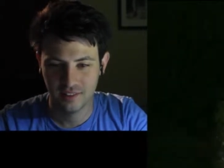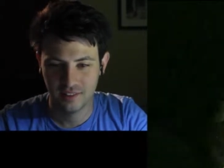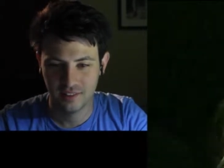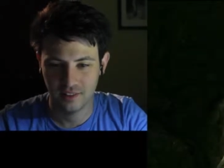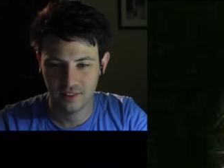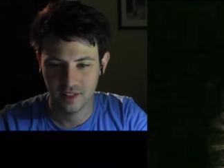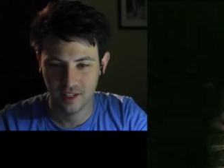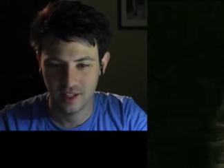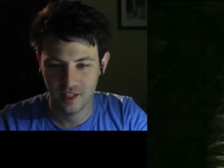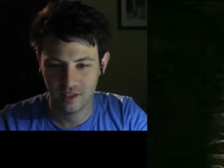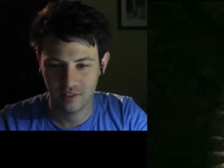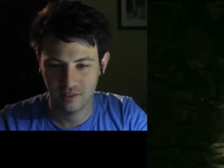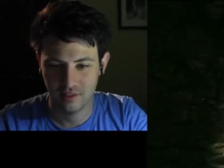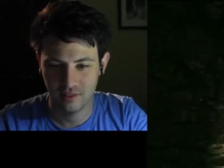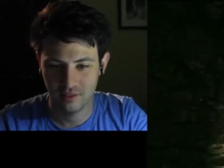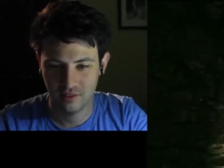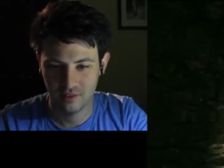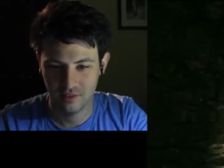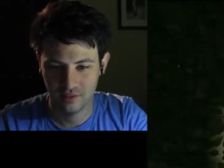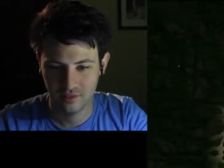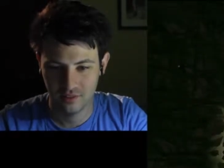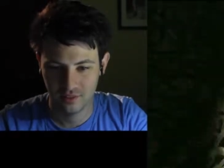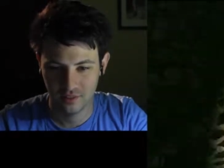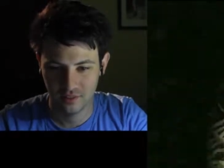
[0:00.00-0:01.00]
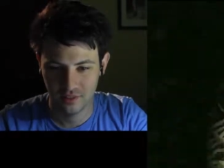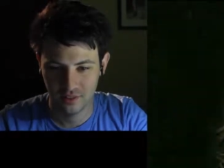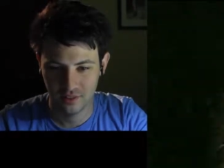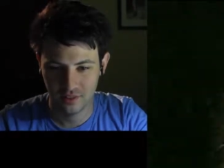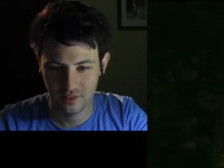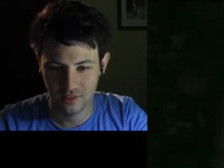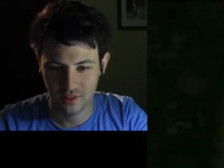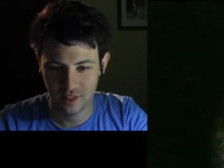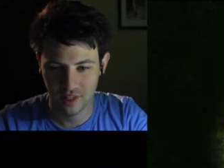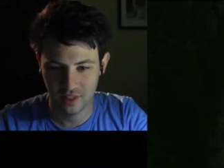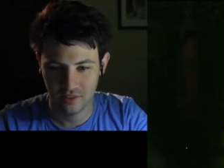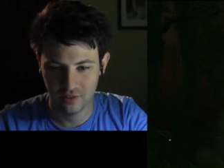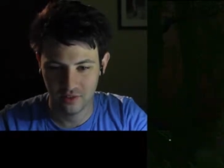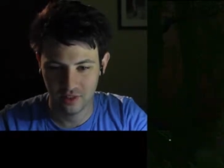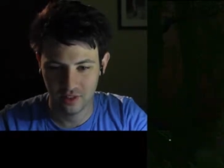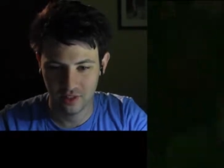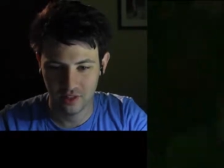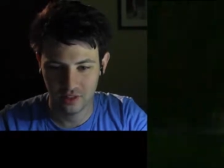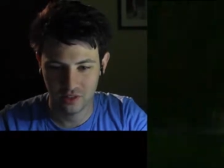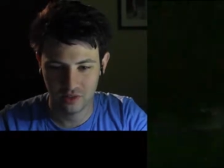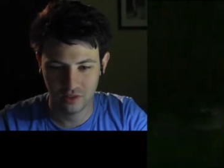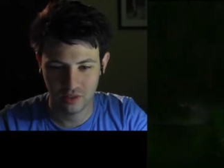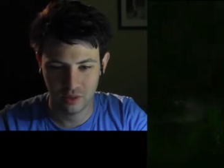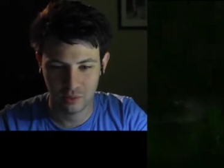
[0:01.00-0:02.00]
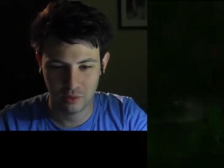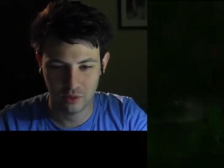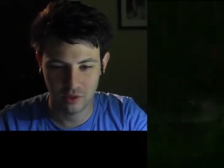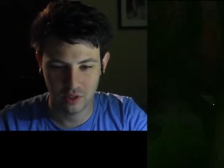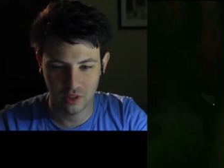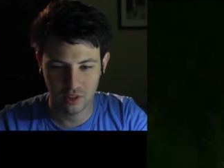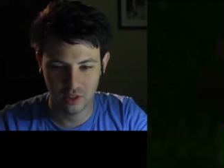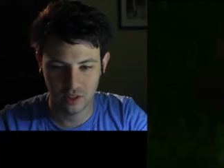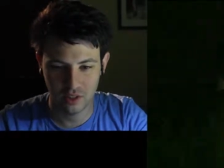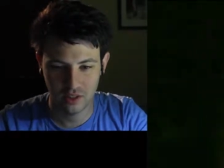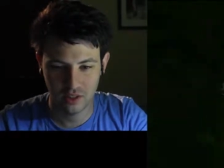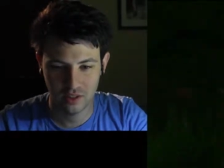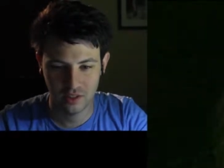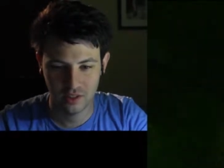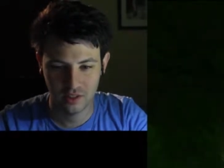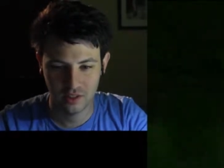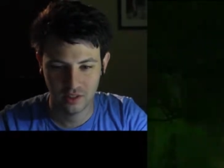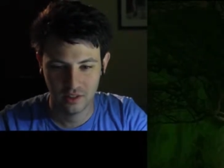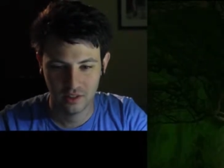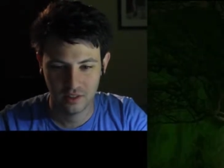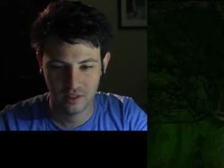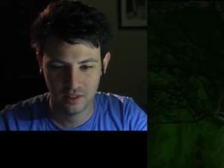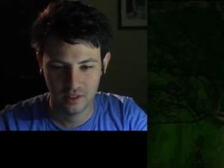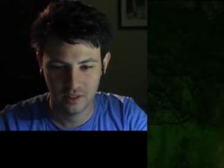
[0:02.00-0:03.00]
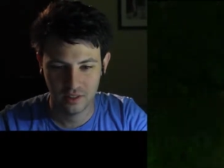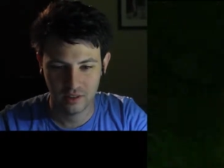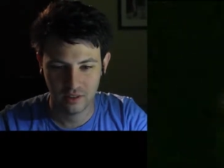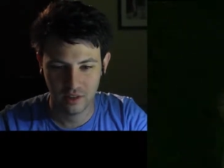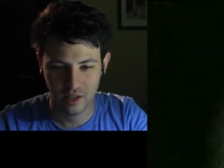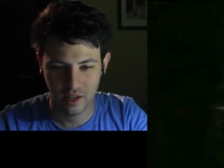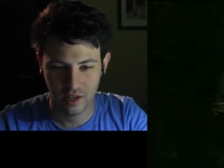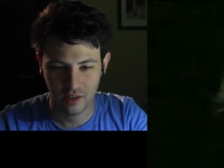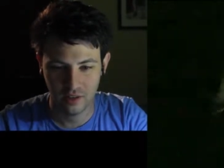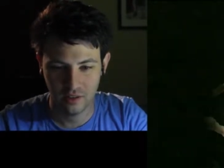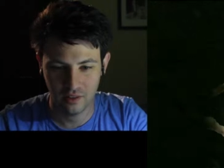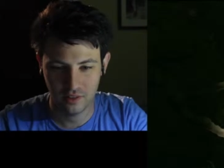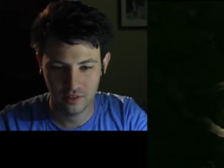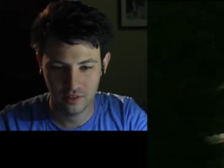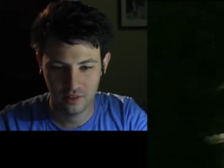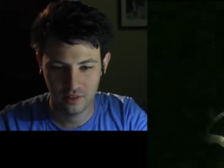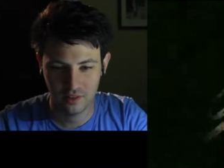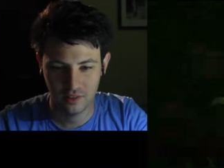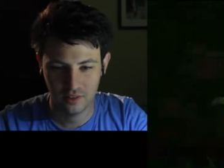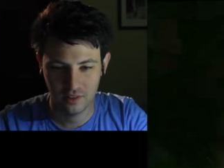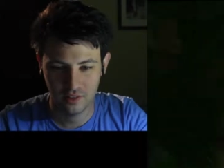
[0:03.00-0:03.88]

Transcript: Wow. There's a lot of uh, shrubbery around.